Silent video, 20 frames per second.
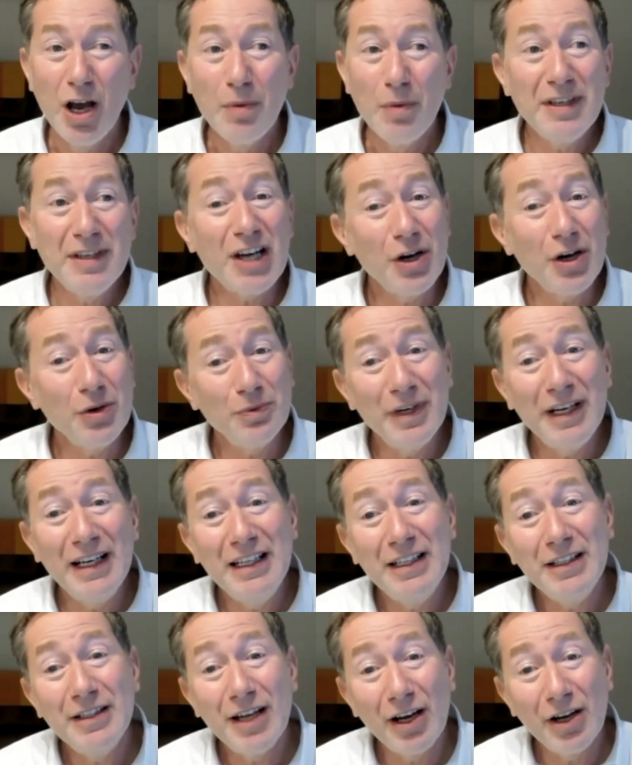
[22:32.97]
We don't
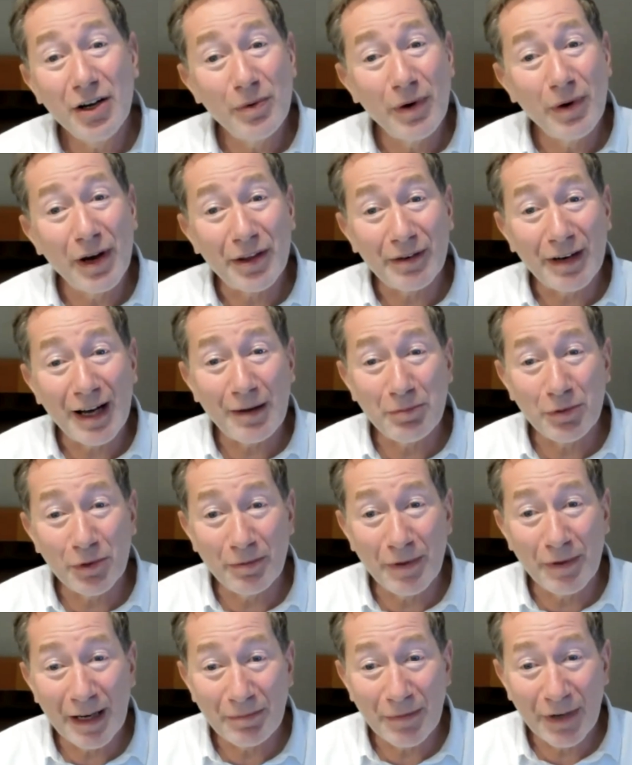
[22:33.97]
really know whether Apple
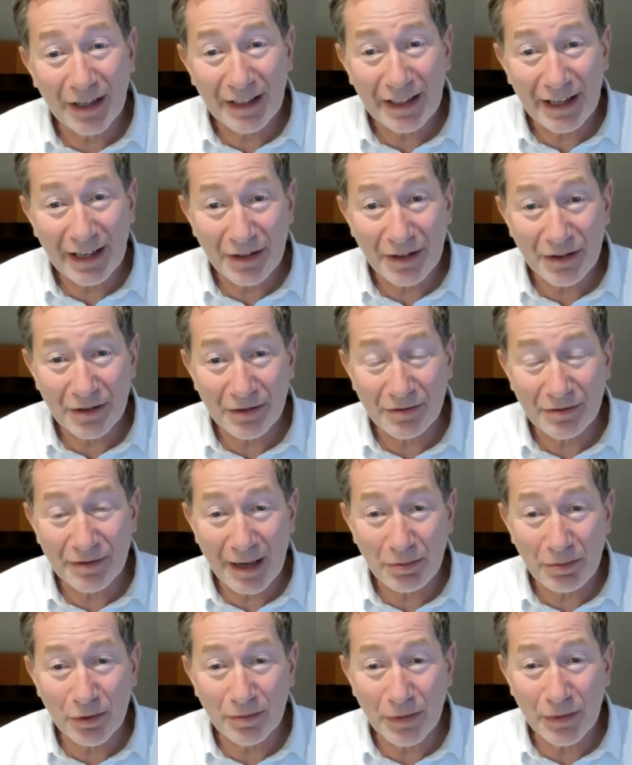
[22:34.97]
make money out of
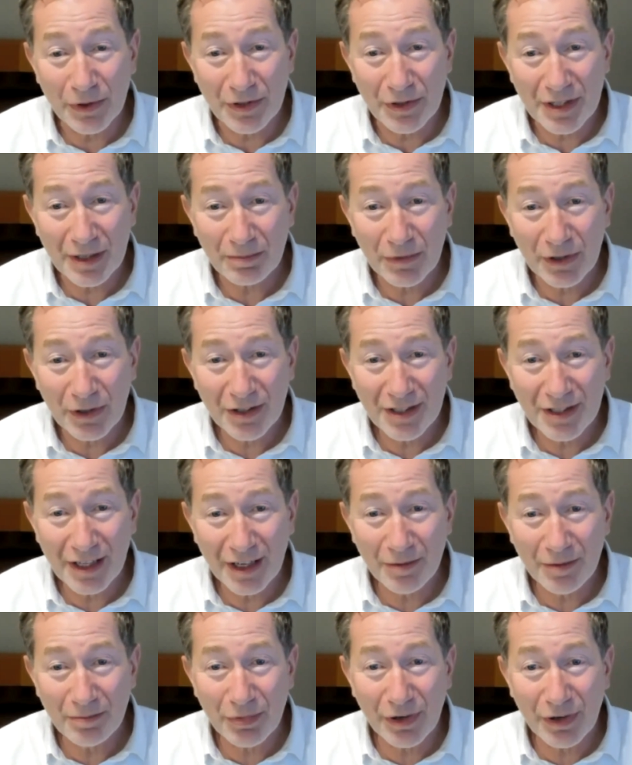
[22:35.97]
Apple Music because they
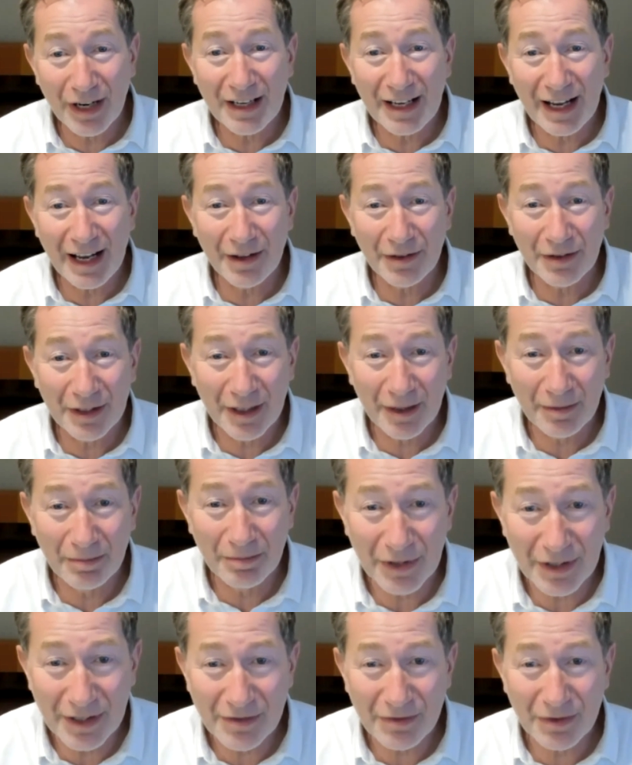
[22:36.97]
don't break out the
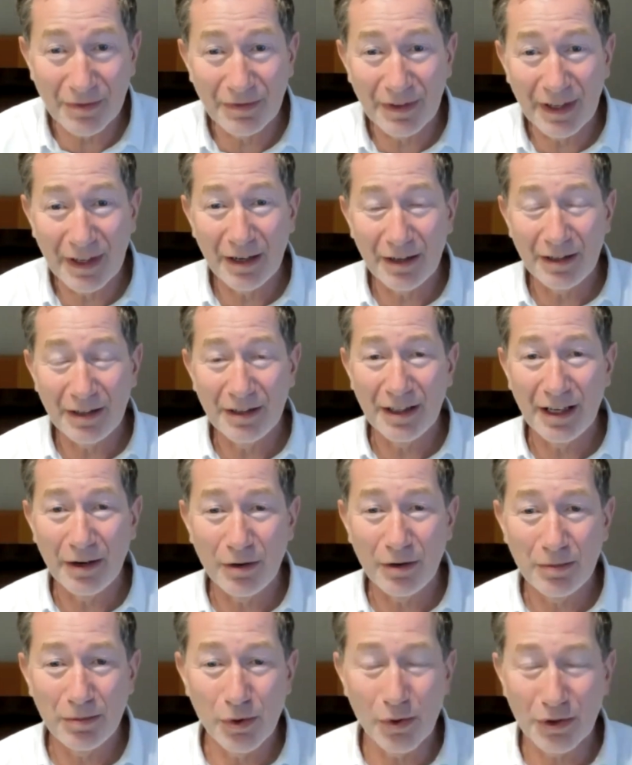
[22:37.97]
numbers from in their
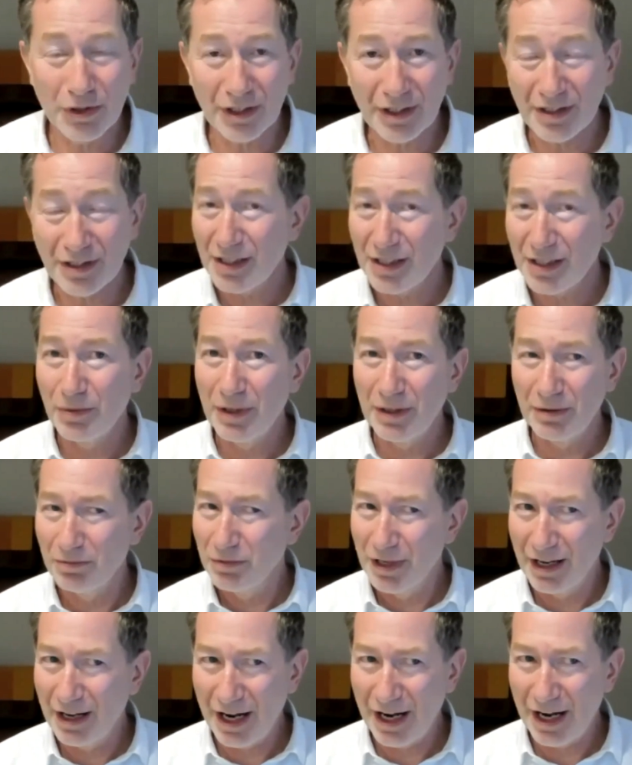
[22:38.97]
reporting. So
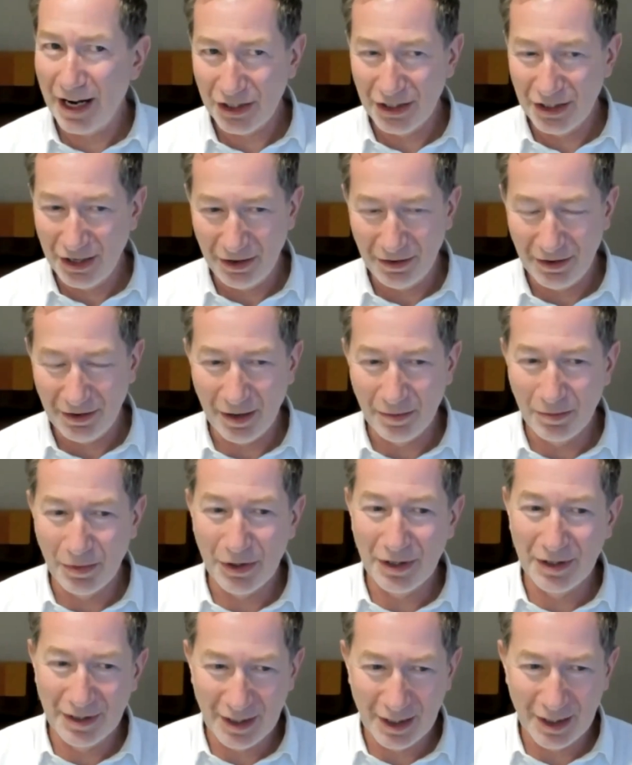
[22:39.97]
we actually don't know,
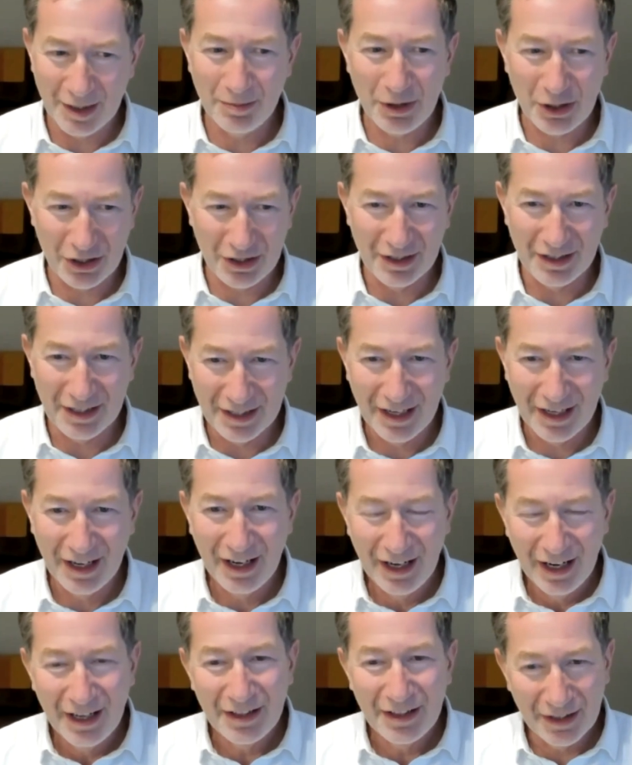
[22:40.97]
but the suspicion is
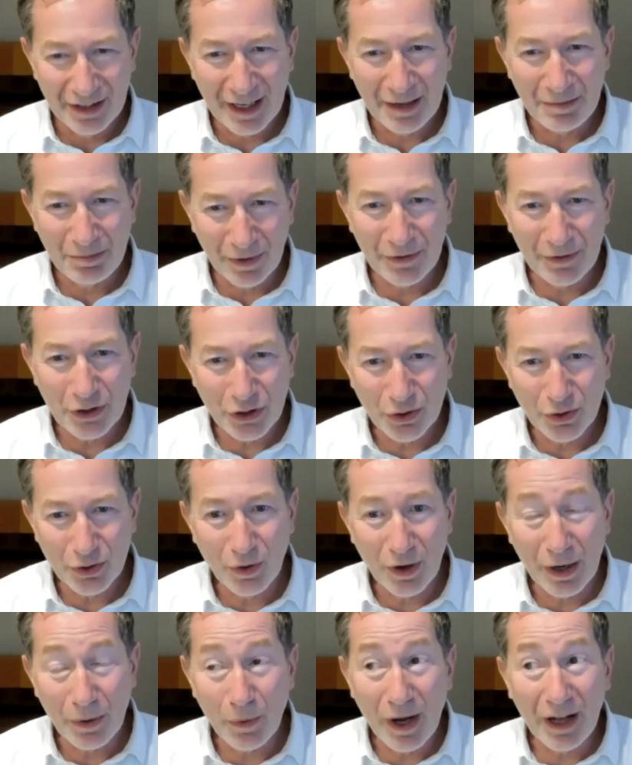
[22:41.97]
that they probably do
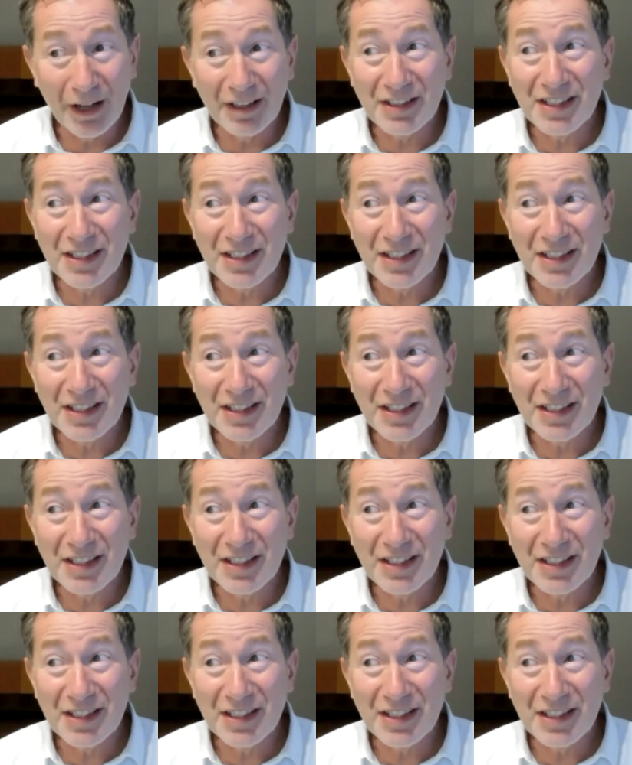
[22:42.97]
quite well.